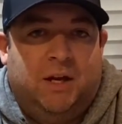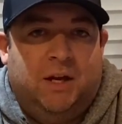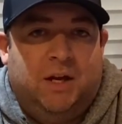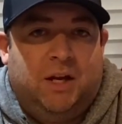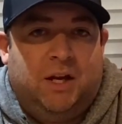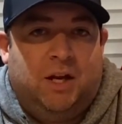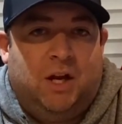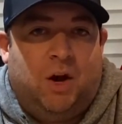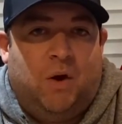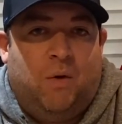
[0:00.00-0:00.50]

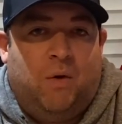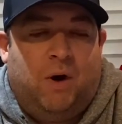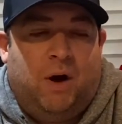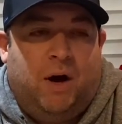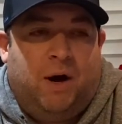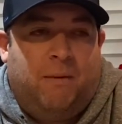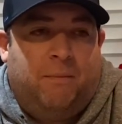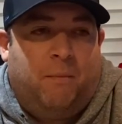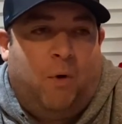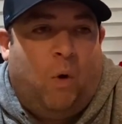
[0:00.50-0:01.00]
You
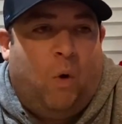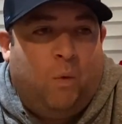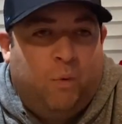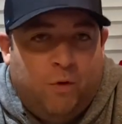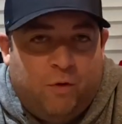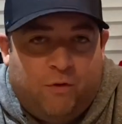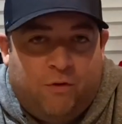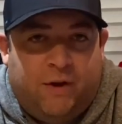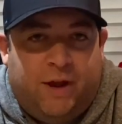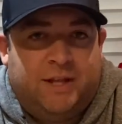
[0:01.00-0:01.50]
know,
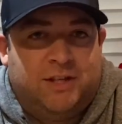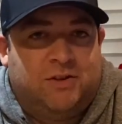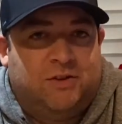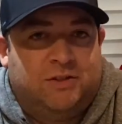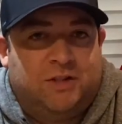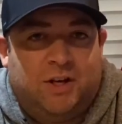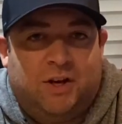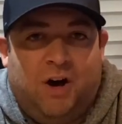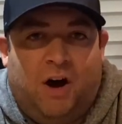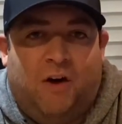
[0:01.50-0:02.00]
older fans that are
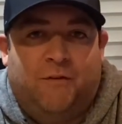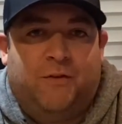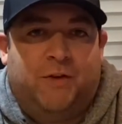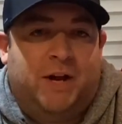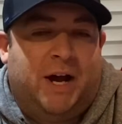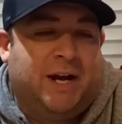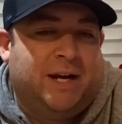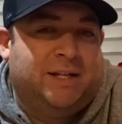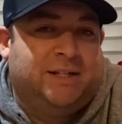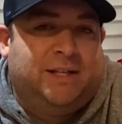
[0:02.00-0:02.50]
into golf, they're
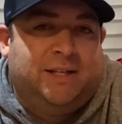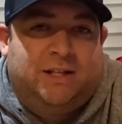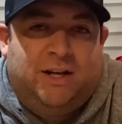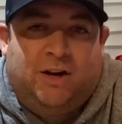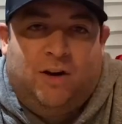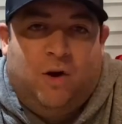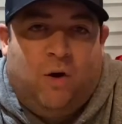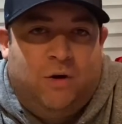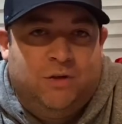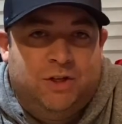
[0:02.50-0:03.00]
not gonna sit there
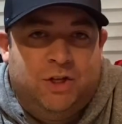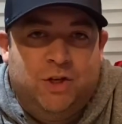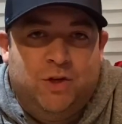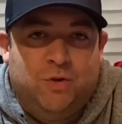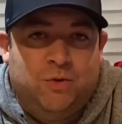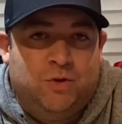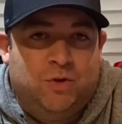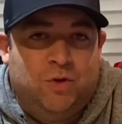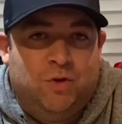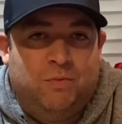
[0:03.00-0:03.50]
and go onto
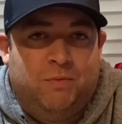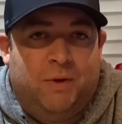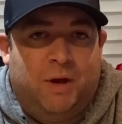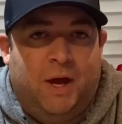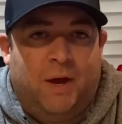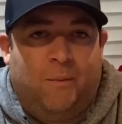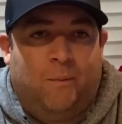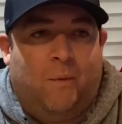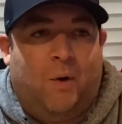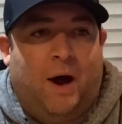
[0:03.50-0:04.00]
YouTube
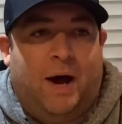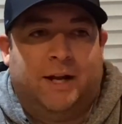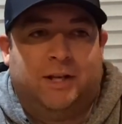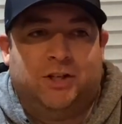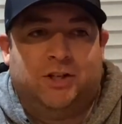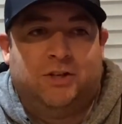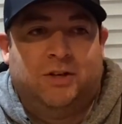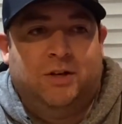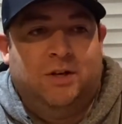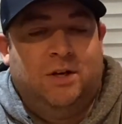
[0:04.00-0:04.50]
and
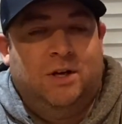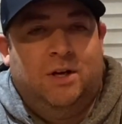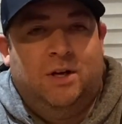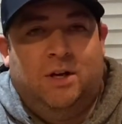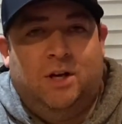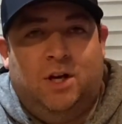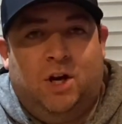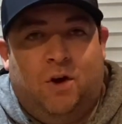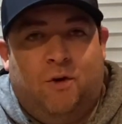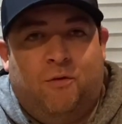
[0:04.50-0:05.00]
watch,
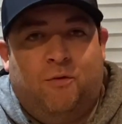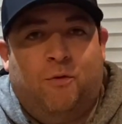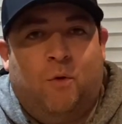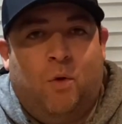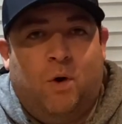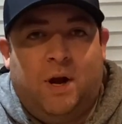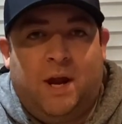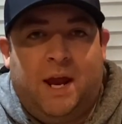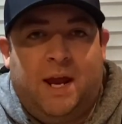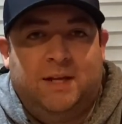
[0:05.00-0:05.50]
you know,
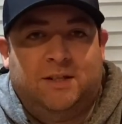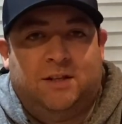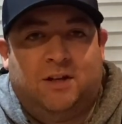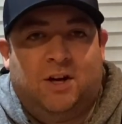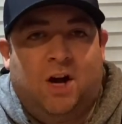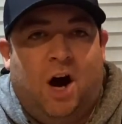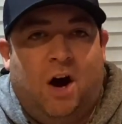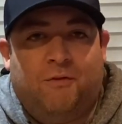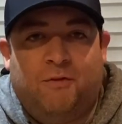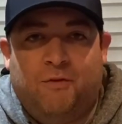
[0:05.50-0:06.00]
4 days of
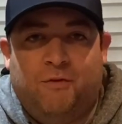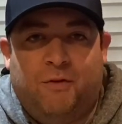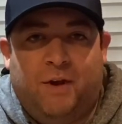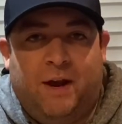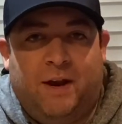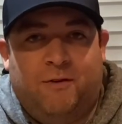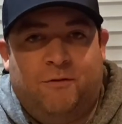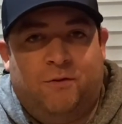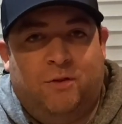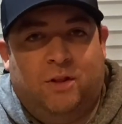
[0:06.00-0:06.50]
golf
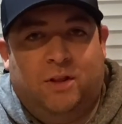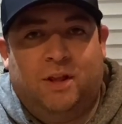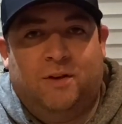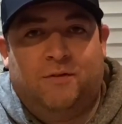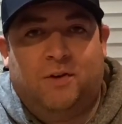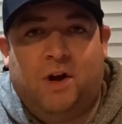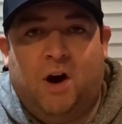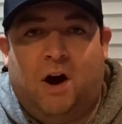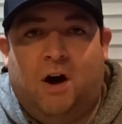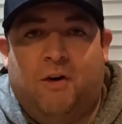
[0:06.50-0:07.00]
event for
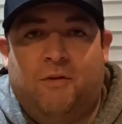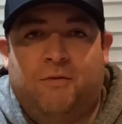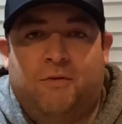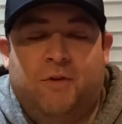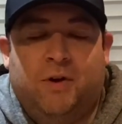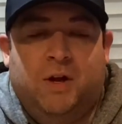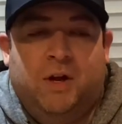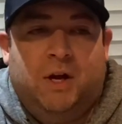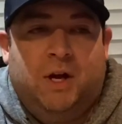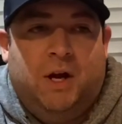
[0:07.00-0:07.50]
LIV Golf.
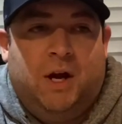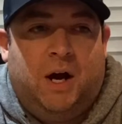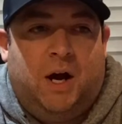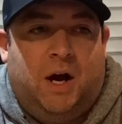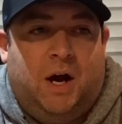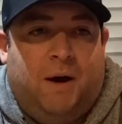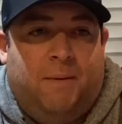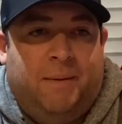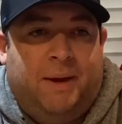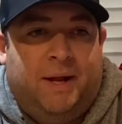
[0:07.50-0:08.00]

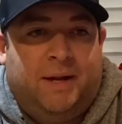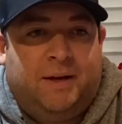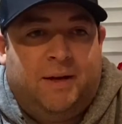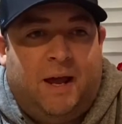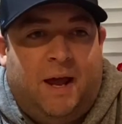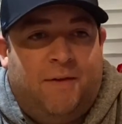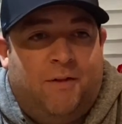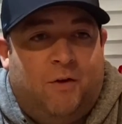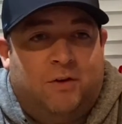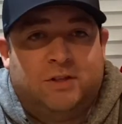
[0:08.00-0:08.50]

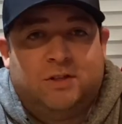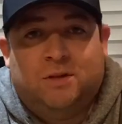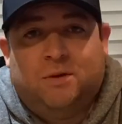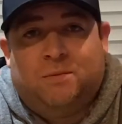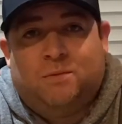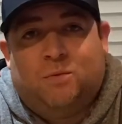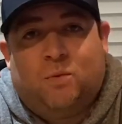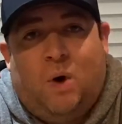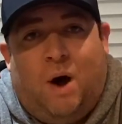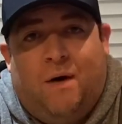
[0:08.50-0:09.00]
And also
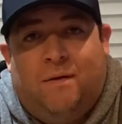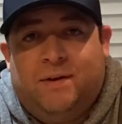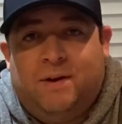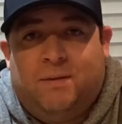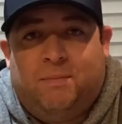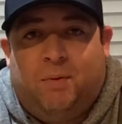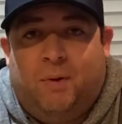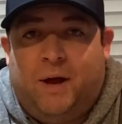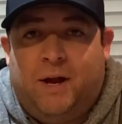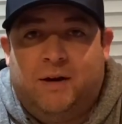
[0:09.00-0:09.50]
the quality
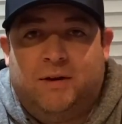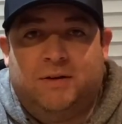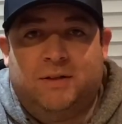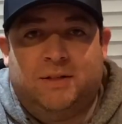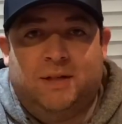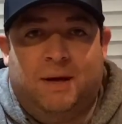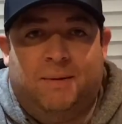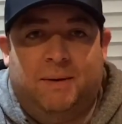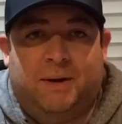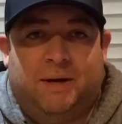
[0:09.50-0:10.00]
of players.
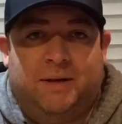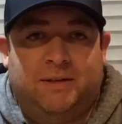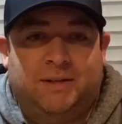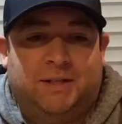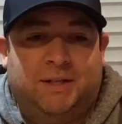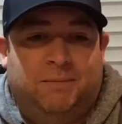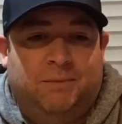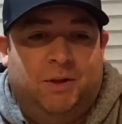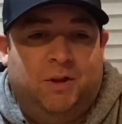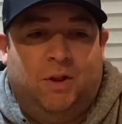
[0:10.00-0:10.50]
I mean,
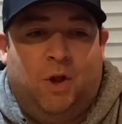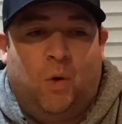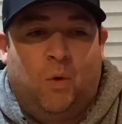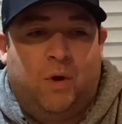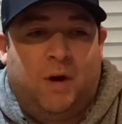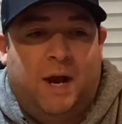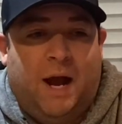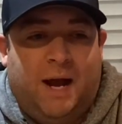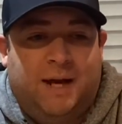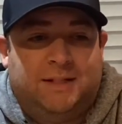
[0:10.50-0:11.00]
some of the
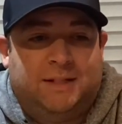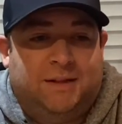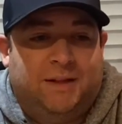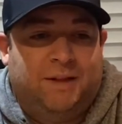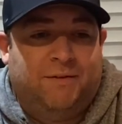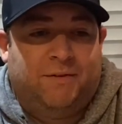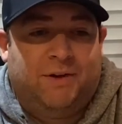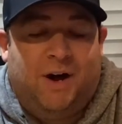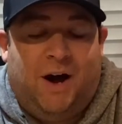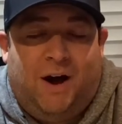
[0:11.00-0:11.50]
lower guys in
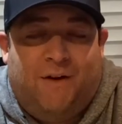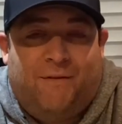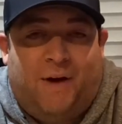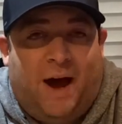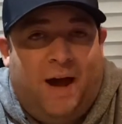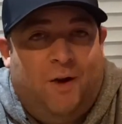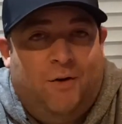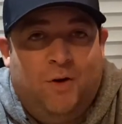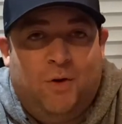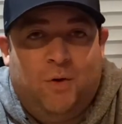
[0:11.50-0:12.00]
LIV Golf,
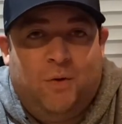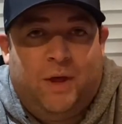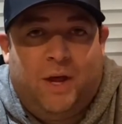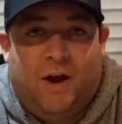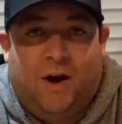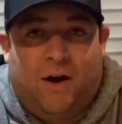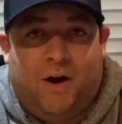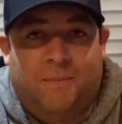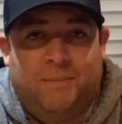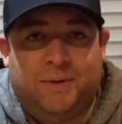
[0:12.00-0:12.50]
I don't know who they
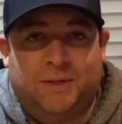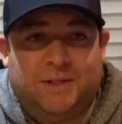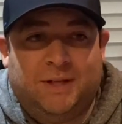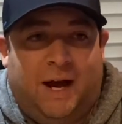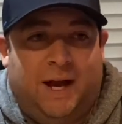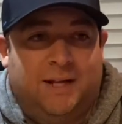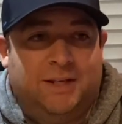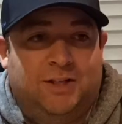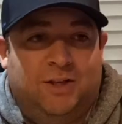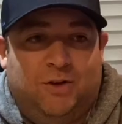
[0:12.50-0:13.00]
are,
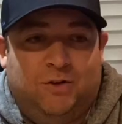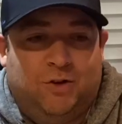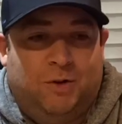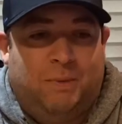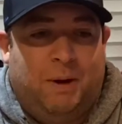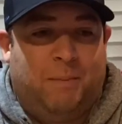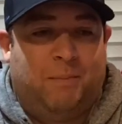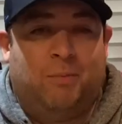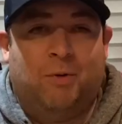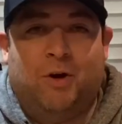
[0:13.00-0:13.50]
besides, you know, talk
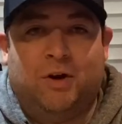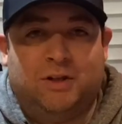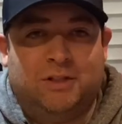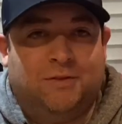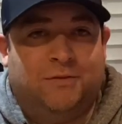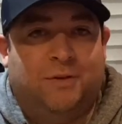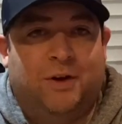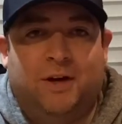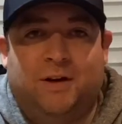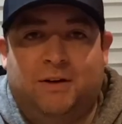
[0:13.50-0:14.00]
about Brooks,
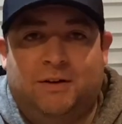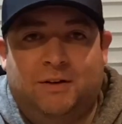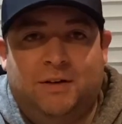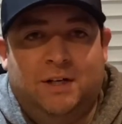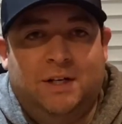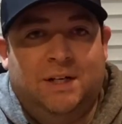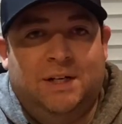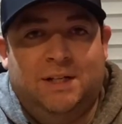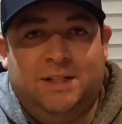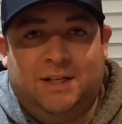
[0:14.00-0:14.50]
Phil,
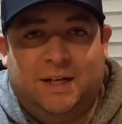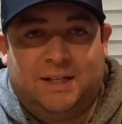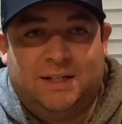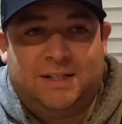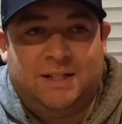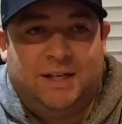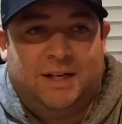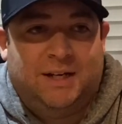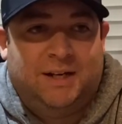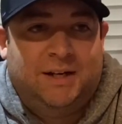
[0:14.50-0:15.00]

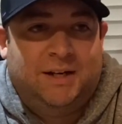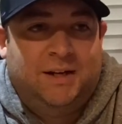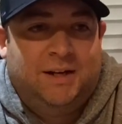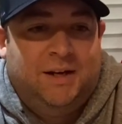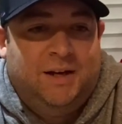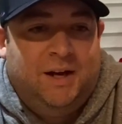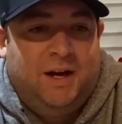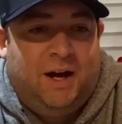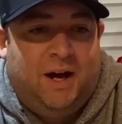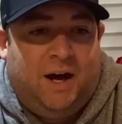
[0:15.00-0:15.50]
Dustin.
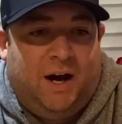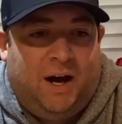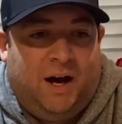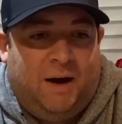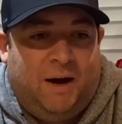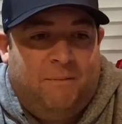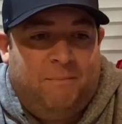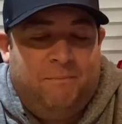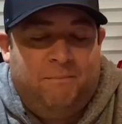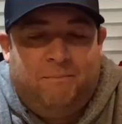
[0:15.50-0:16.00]

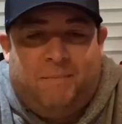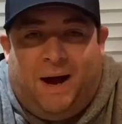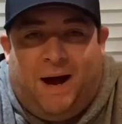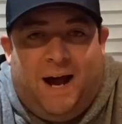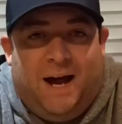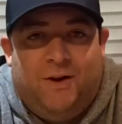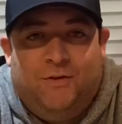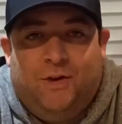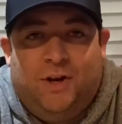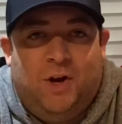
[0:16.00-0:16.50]
I
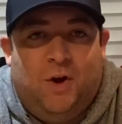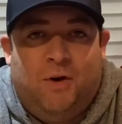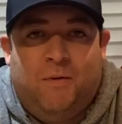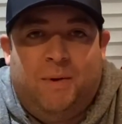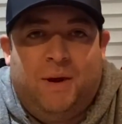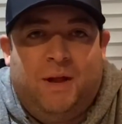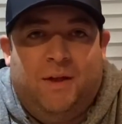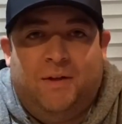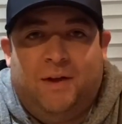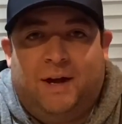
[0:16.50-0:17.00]
don't really know
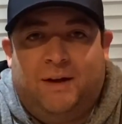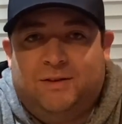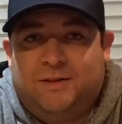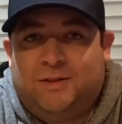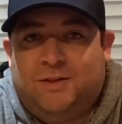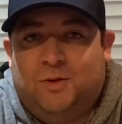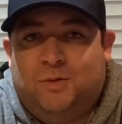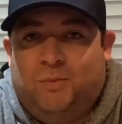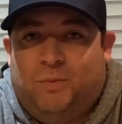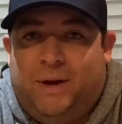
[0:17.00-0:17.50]
anybody
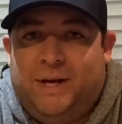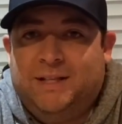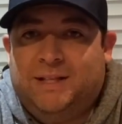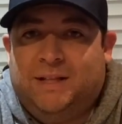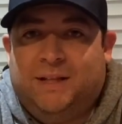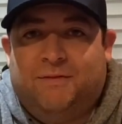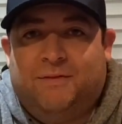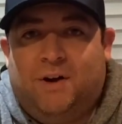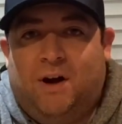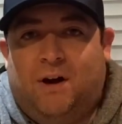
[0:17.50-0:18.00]
else who plays in
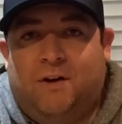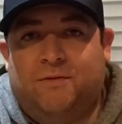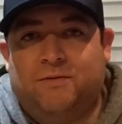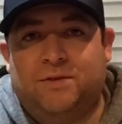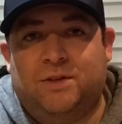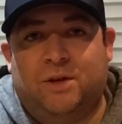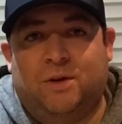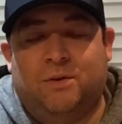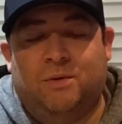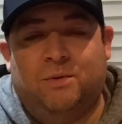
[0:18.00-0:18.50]
LIV Golf.
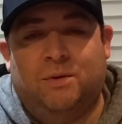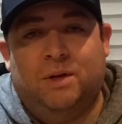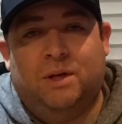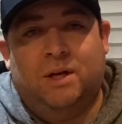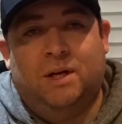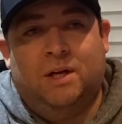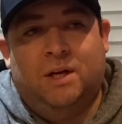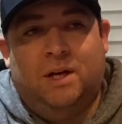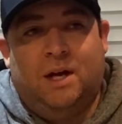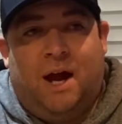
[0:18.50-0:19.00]
So
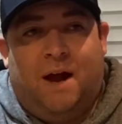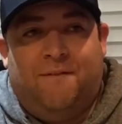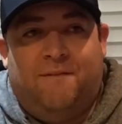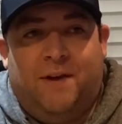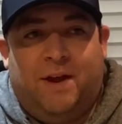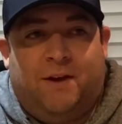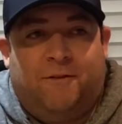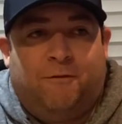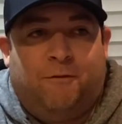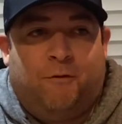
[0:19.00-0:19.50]
I
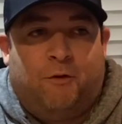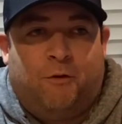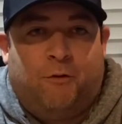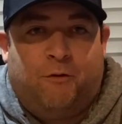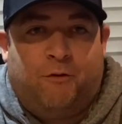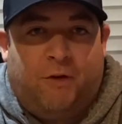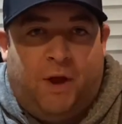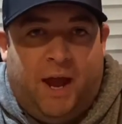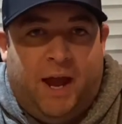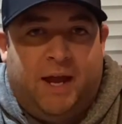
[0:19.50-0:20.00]
think for
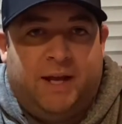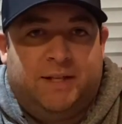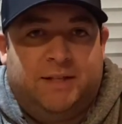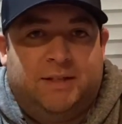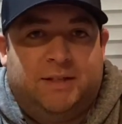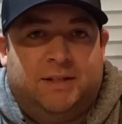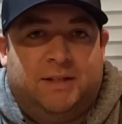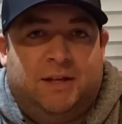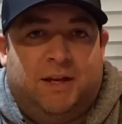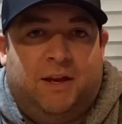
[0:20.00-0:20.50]

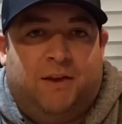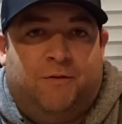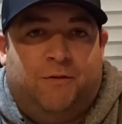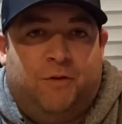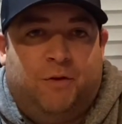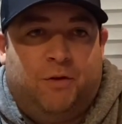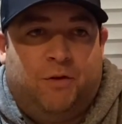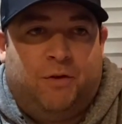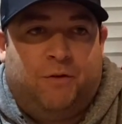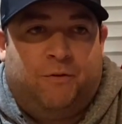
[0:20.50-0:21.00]
fans, if
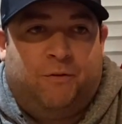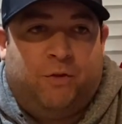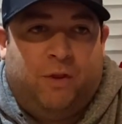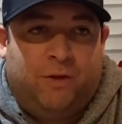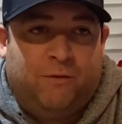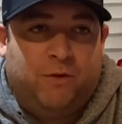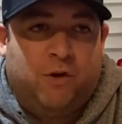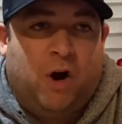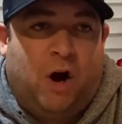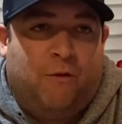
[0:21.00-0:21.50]

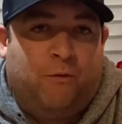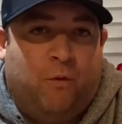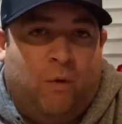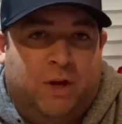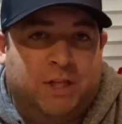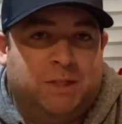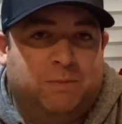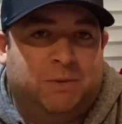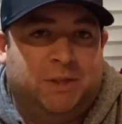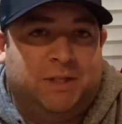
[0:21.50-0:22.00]
LIV Golf
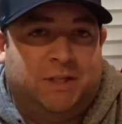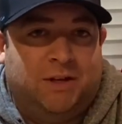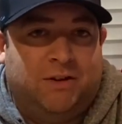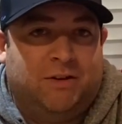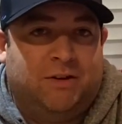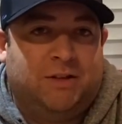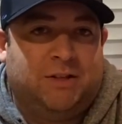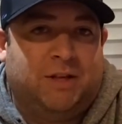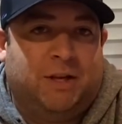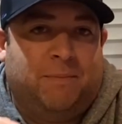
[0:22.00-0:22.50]
wants to be
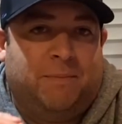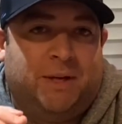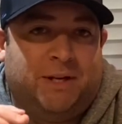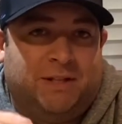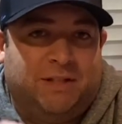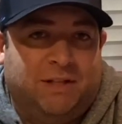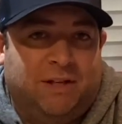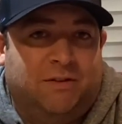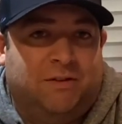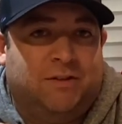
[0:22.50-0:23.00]
serious and be a
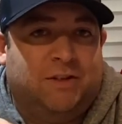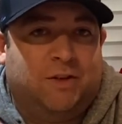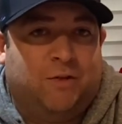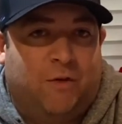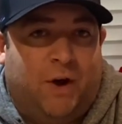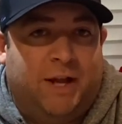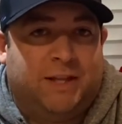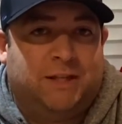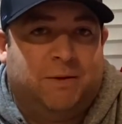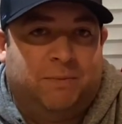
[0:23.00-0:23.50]
serious
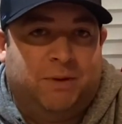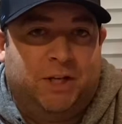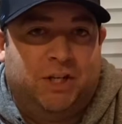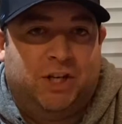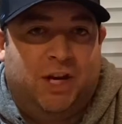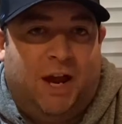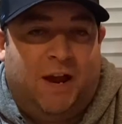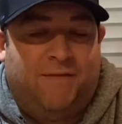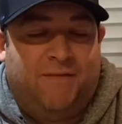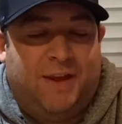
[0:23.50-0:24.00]
threat to
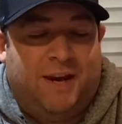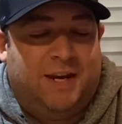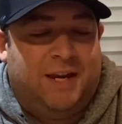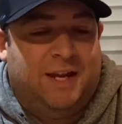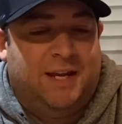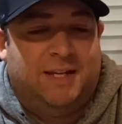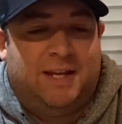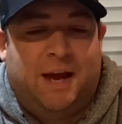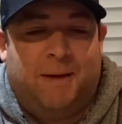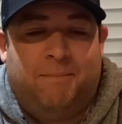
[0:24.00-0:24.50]
PGA, they
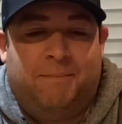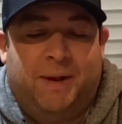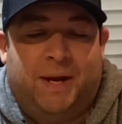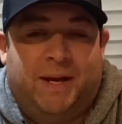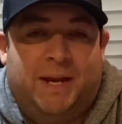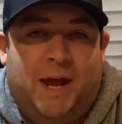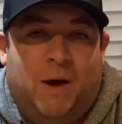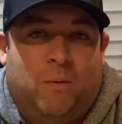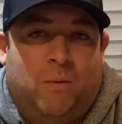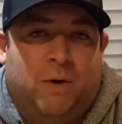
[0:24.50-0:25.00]
need that big
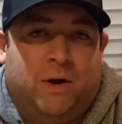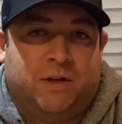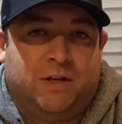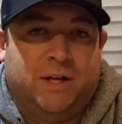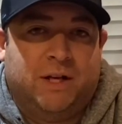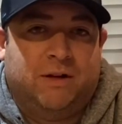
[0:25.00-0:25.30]
network deal.